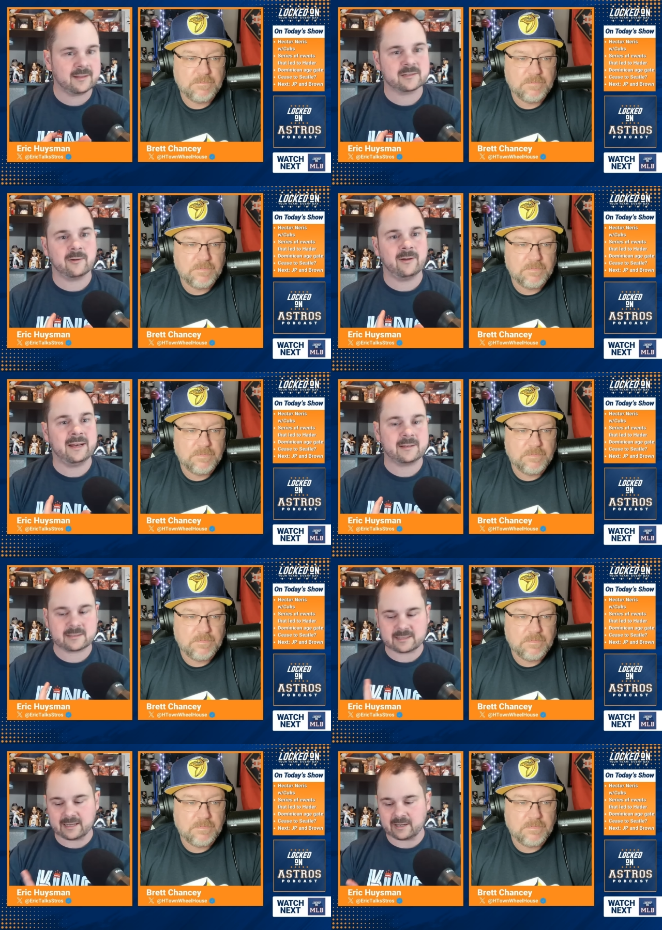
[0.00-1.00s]
Speaker 1: Let's go ahead and
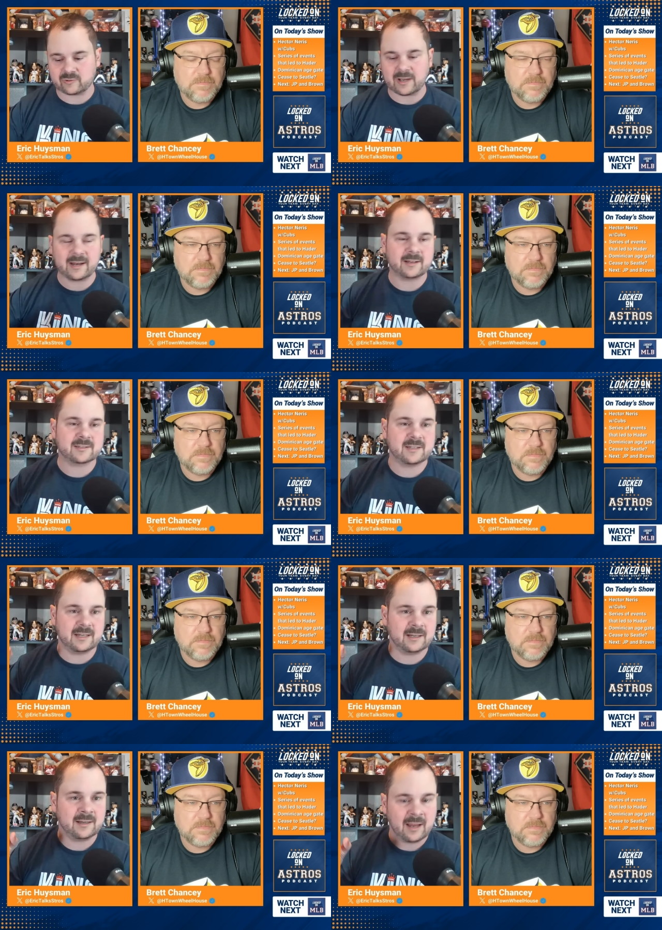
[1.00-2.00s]
uh, try to
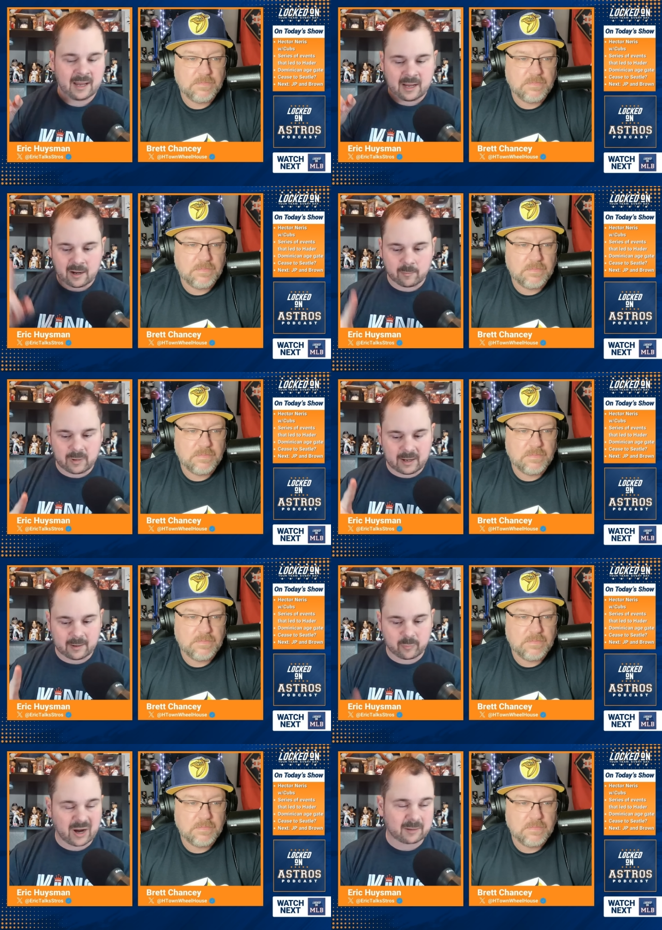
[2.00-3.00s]
extend uh,
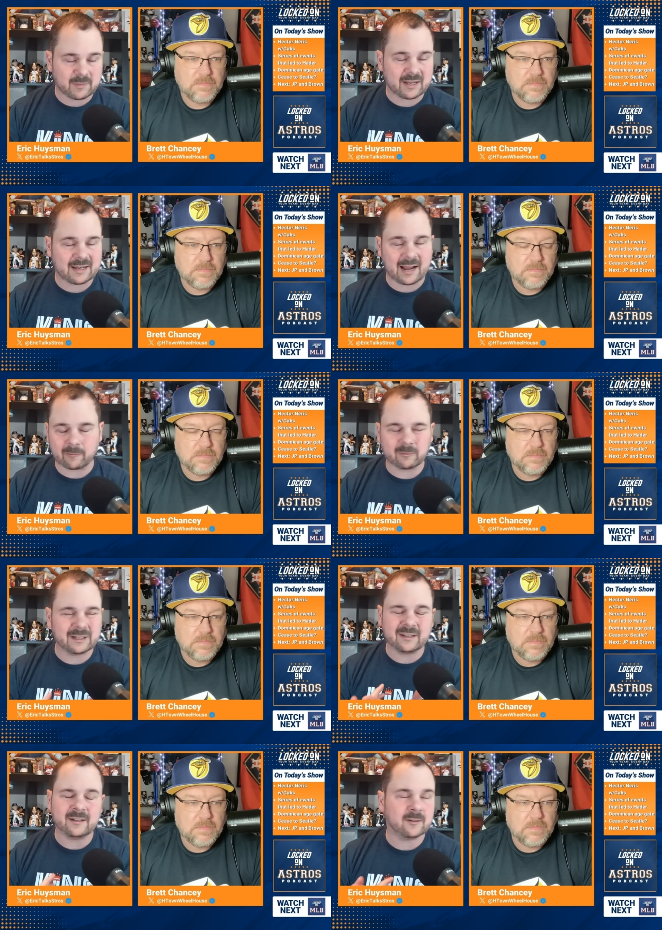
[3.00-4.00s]
Bregman. I
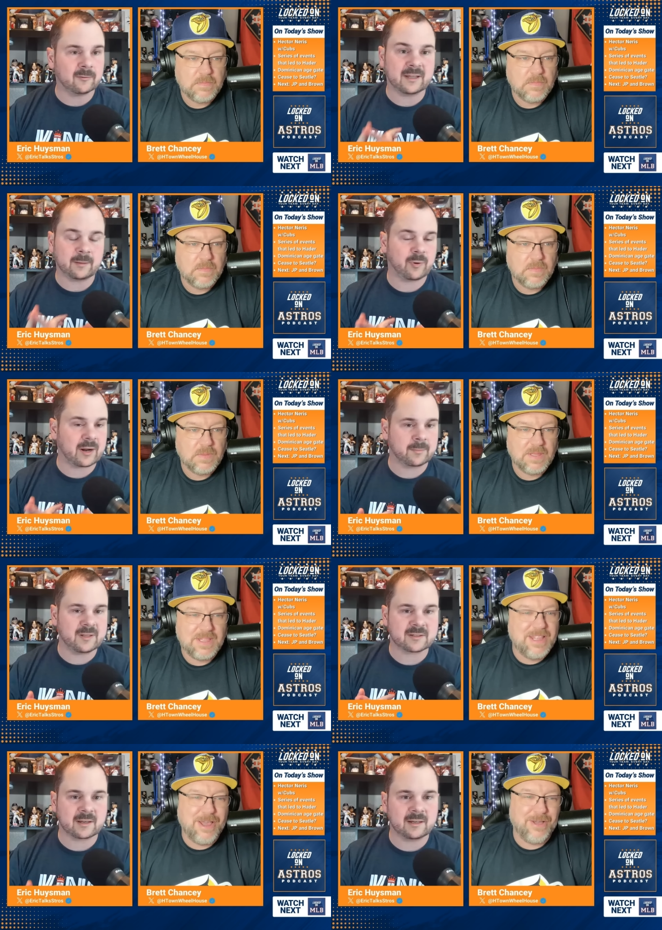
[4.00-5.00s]
really don't think
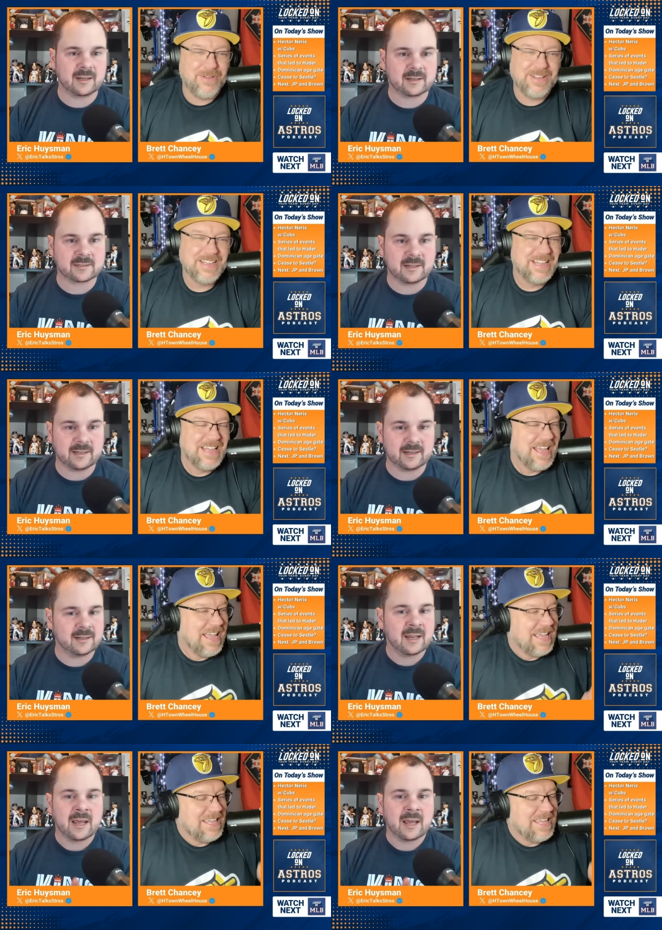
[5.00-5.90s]
Bregman's going to get extended,